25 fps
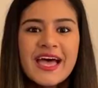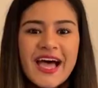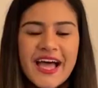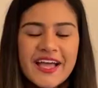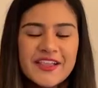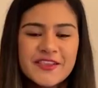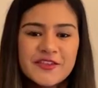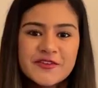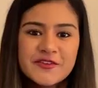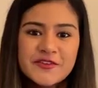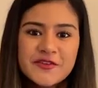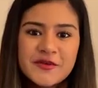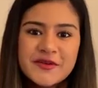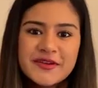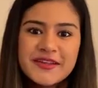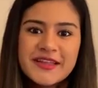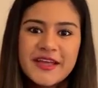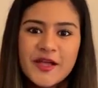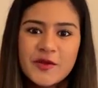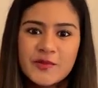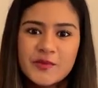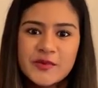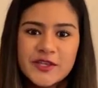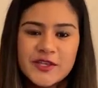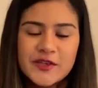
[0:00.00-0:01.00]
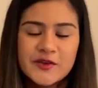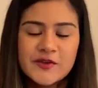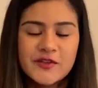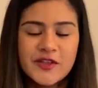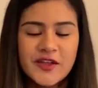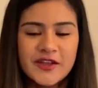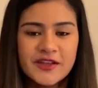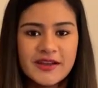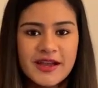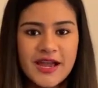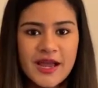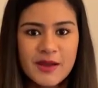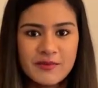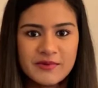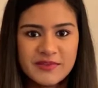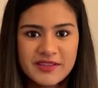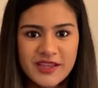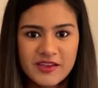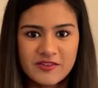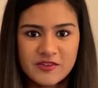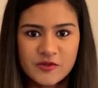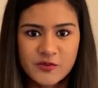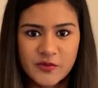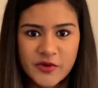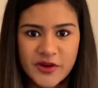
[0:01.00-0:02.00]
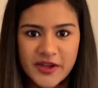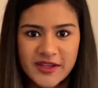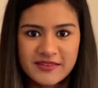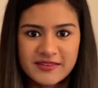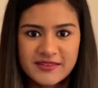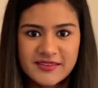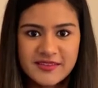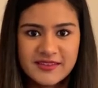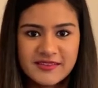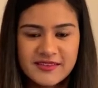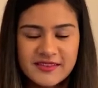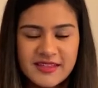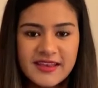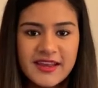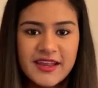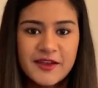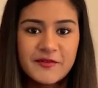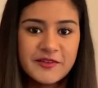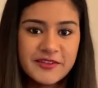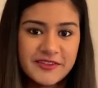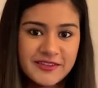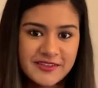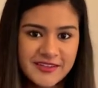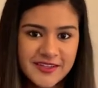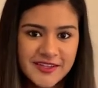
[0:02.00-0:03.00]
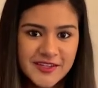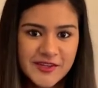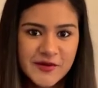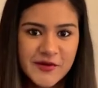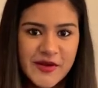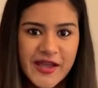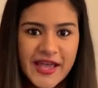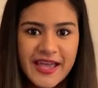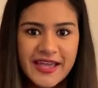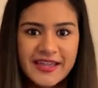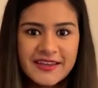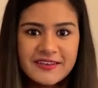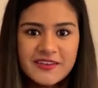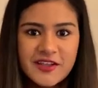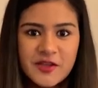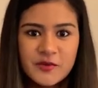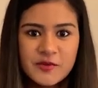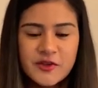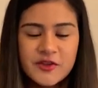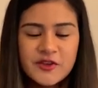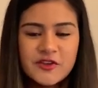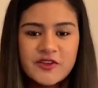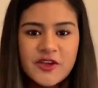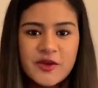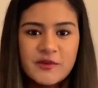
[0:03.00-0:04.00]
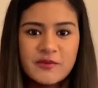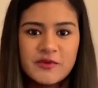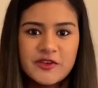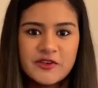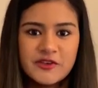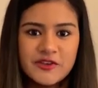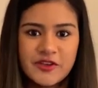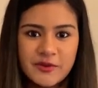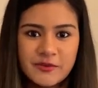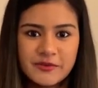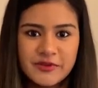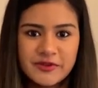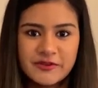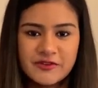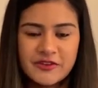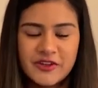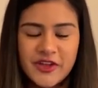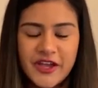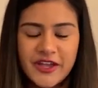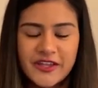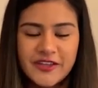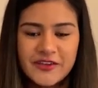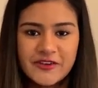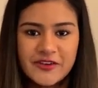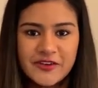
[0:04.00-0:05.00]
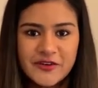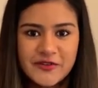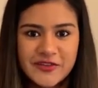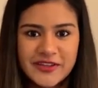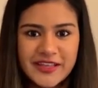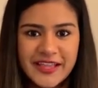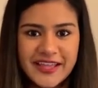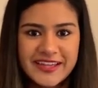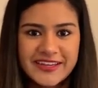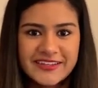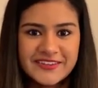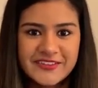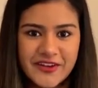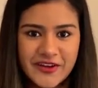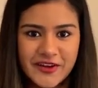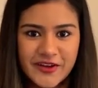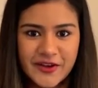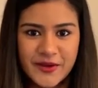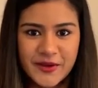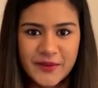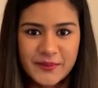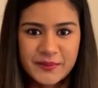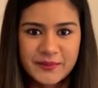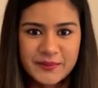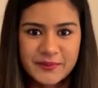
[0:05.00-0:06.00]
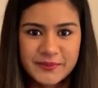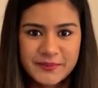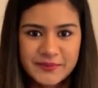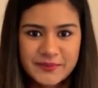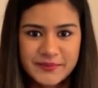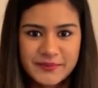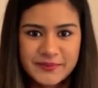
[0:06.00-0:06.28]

I look forward to helping you along your application classes and I will see you at www.unirely.com.